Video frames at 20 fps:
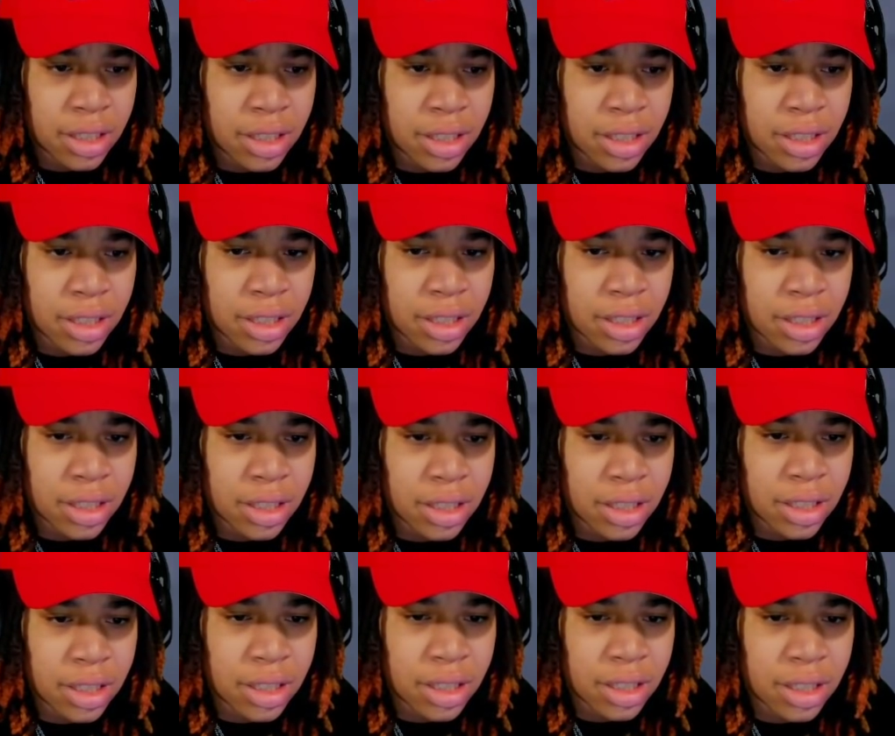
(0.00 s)

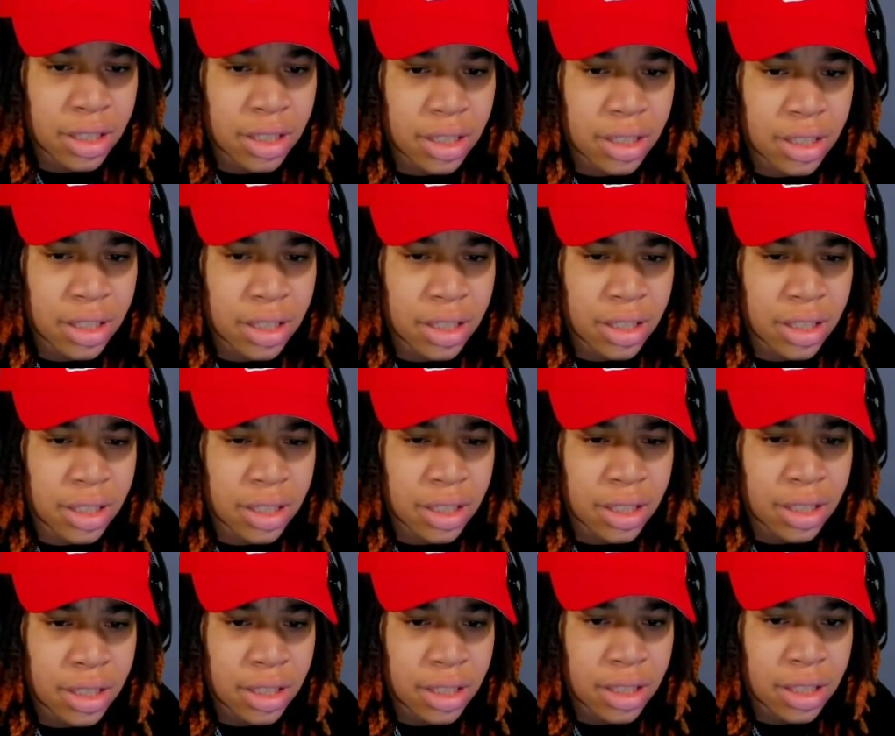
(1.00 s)

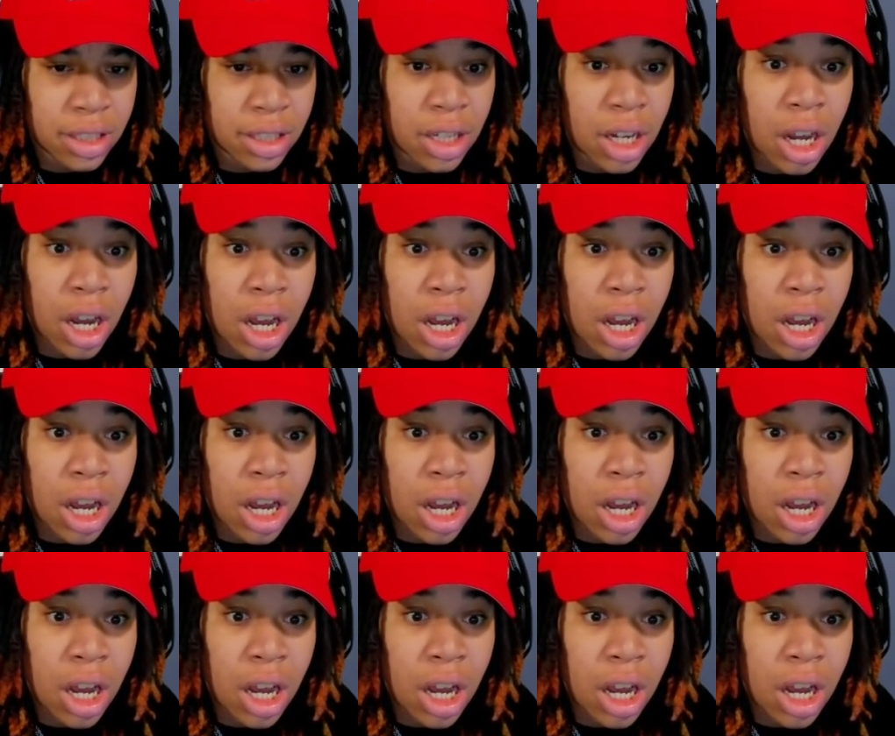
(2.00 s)
No one is speaking in this clip.